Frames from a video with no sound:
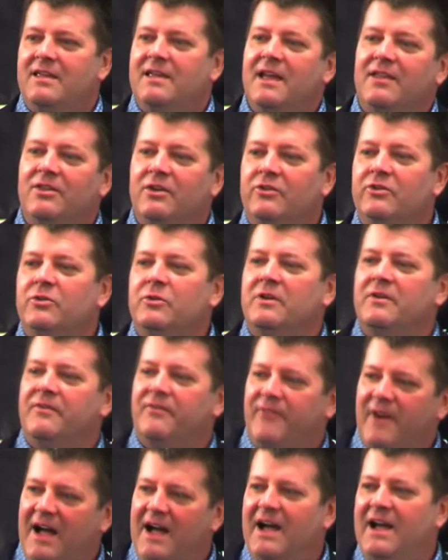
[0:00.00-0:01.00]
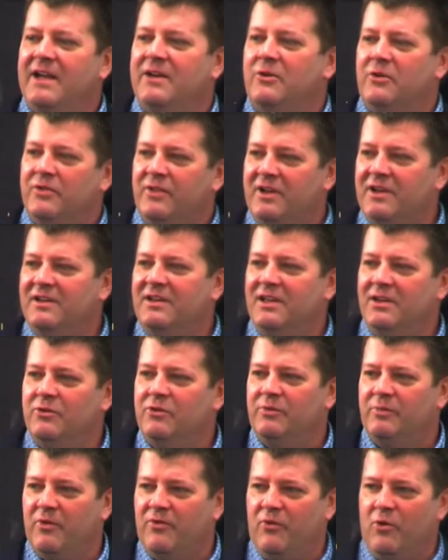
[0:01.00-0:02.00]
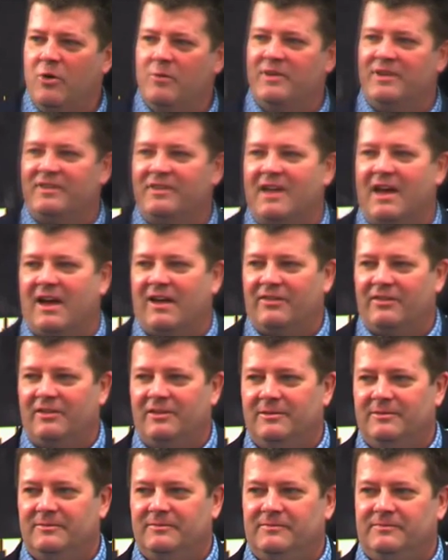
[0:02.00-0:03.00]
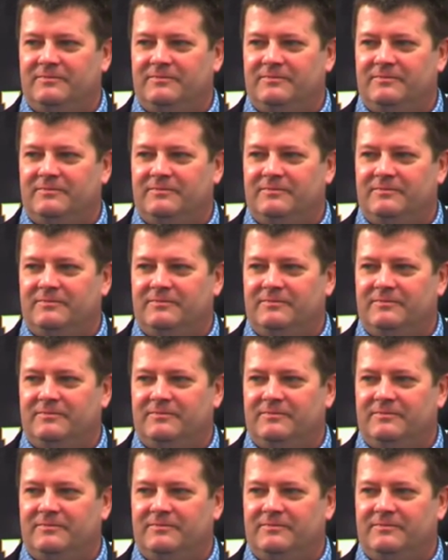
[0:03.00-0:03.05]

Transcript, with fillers: yet they're doing fine on the continuous performance task.